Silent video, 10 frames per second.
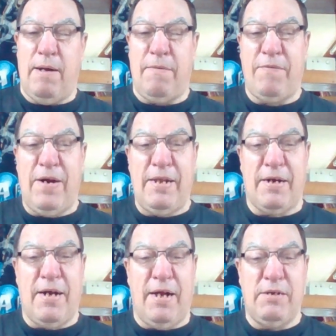I'm afraid
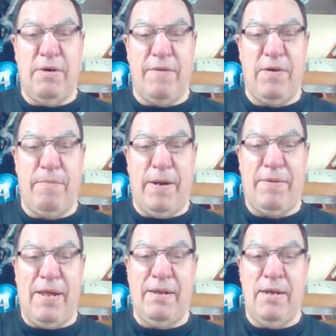I can't do anything
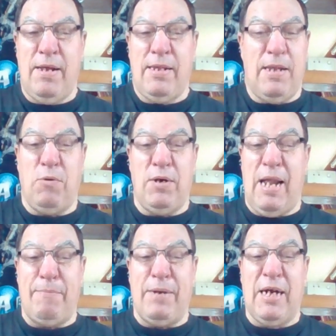about that. They
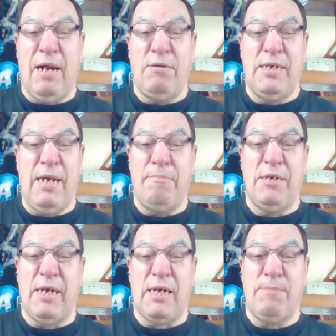wouldn't let me close the
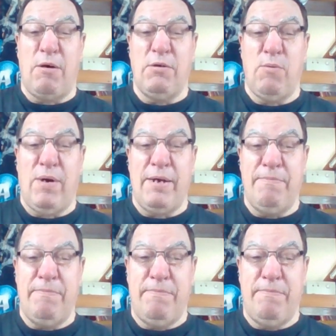M6 motorway.